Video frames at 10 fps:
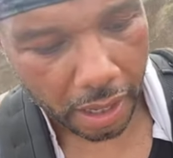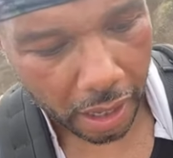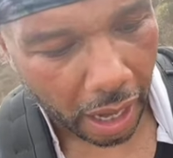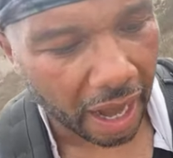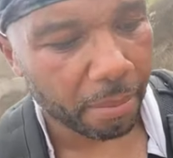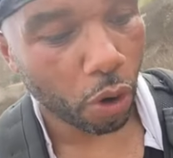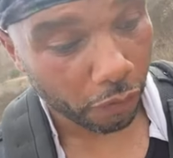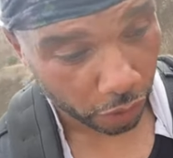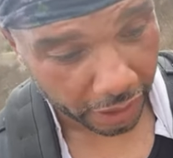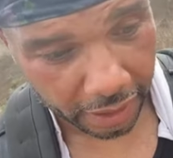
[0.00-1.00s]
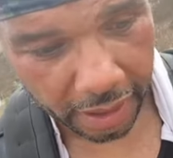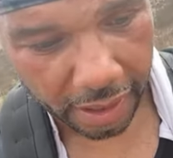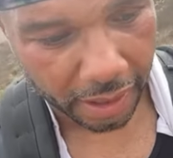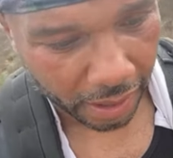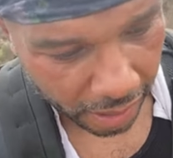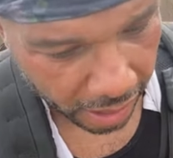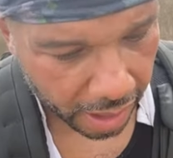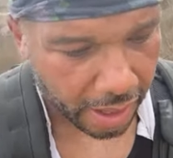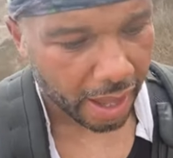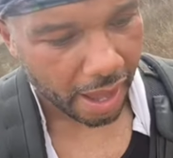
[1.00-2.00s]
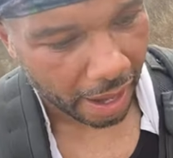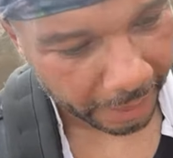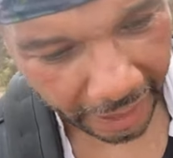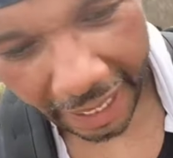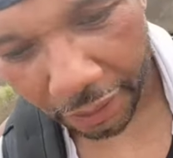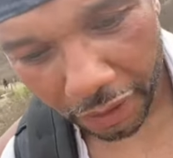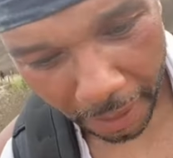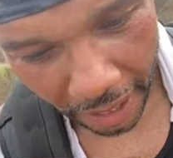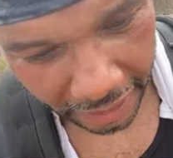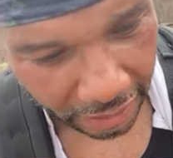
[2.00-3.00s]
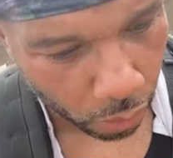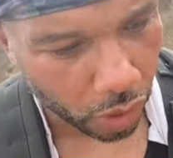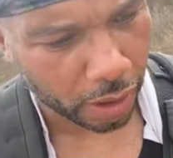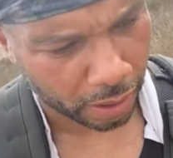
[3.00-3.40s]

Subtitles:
I'm over it. I'm not angry about it anymore,